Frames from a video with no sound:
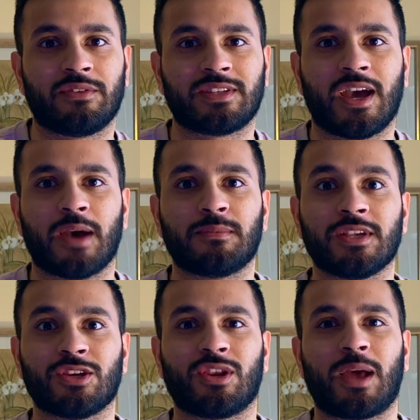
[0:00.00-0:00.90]

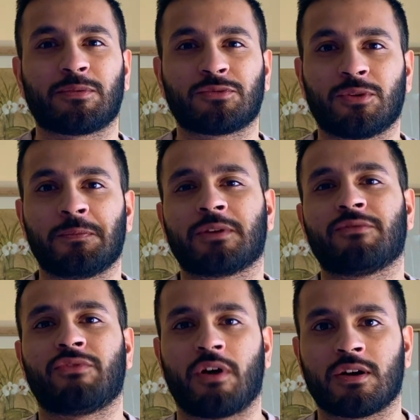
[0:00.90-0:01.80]
tabs, your laptop is going to become
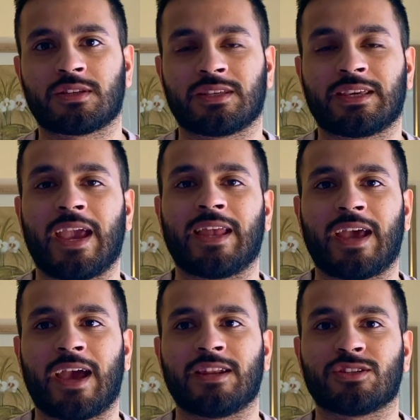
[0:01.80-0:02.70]
fast again
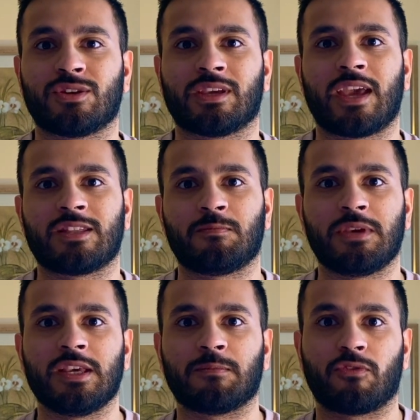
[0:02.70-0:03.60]
and it's going to get its
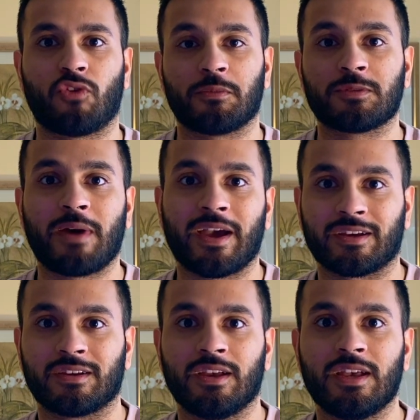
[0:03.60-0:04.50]
peak performance
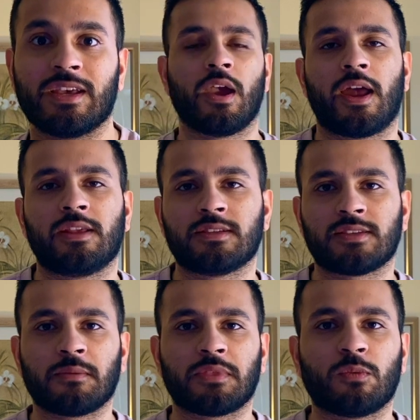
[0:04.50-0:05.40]
back. And it's the
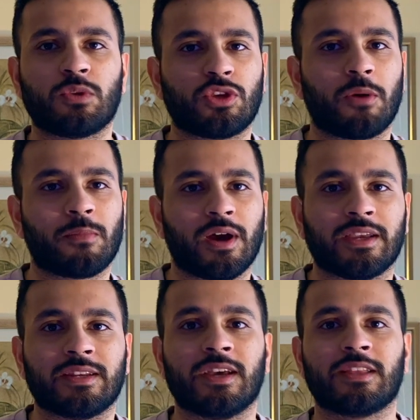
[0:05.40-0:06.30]
same thing with your
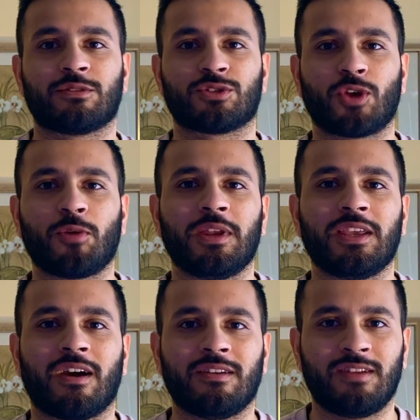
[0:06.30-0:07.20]
mind. There are so
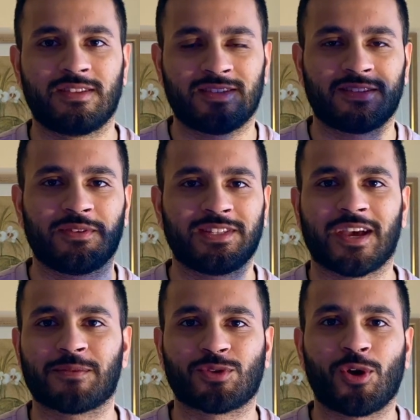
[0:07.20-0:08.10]
many unnecessary
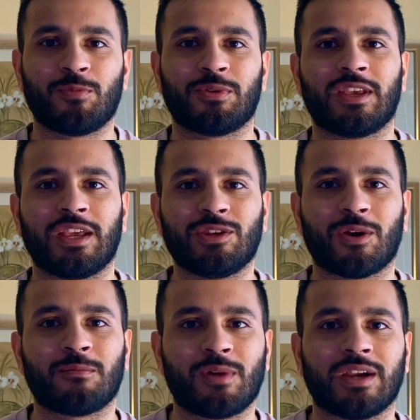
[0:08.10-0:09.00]
tabs open in
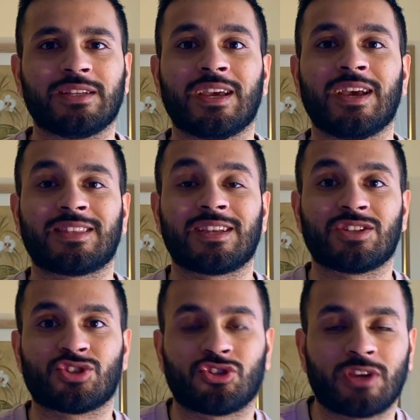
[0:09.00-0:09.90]
your mind that are
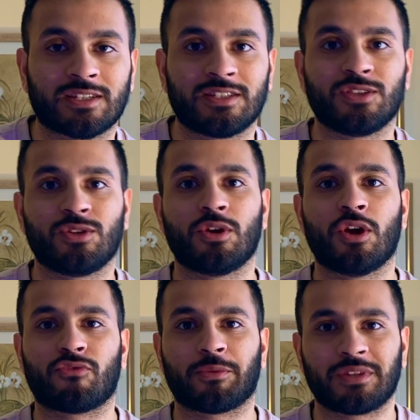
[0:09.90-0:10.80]
distracting you
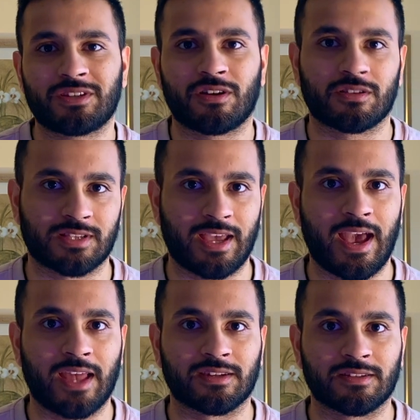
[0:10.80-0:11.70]
from the task at
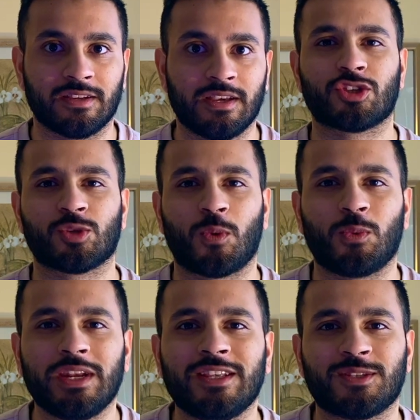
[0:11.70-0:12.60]
hand. So what
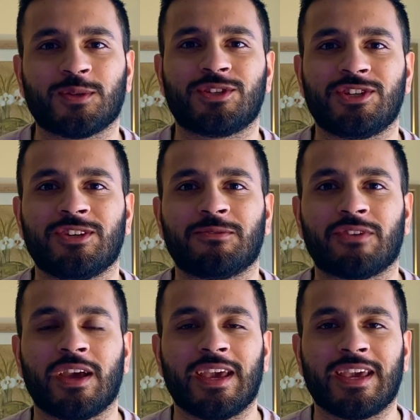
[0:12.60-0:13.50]
we need to achieve
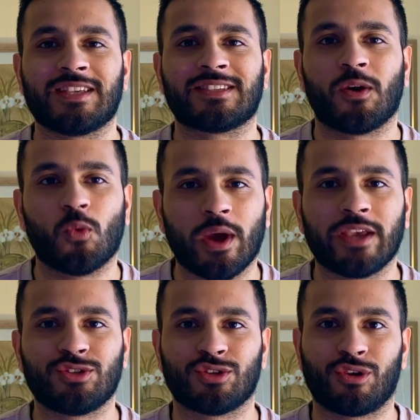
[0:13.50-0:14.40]
is a way
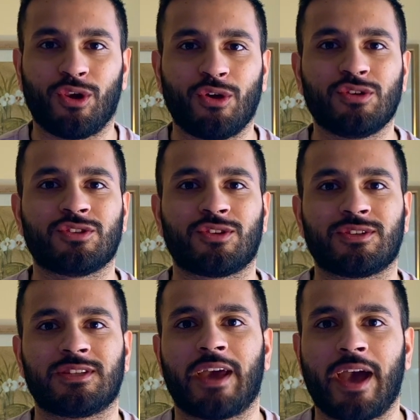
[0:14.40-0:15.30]
to close
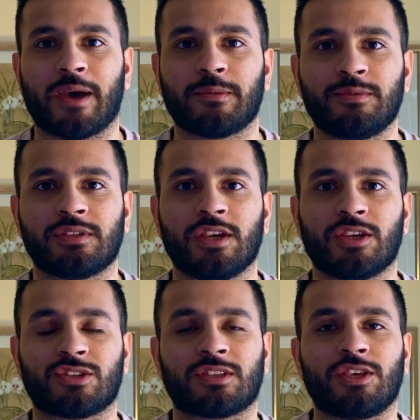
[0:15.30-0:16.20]
those tabs
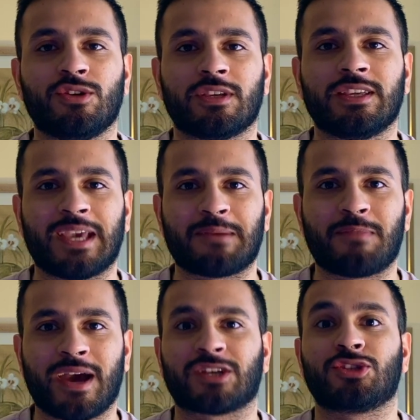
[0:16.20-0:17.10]
so that you can get
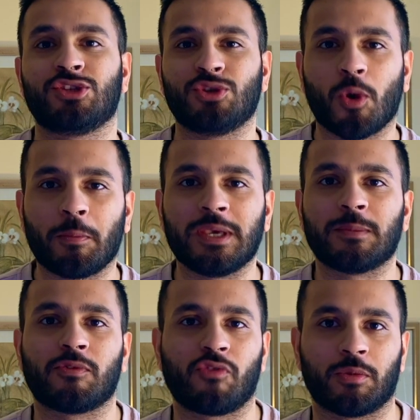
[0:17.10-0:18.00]
back to your peak
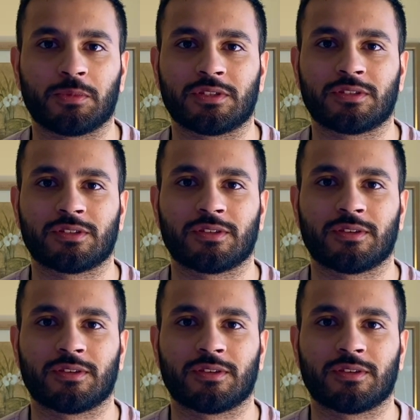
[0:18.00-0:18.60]
performance.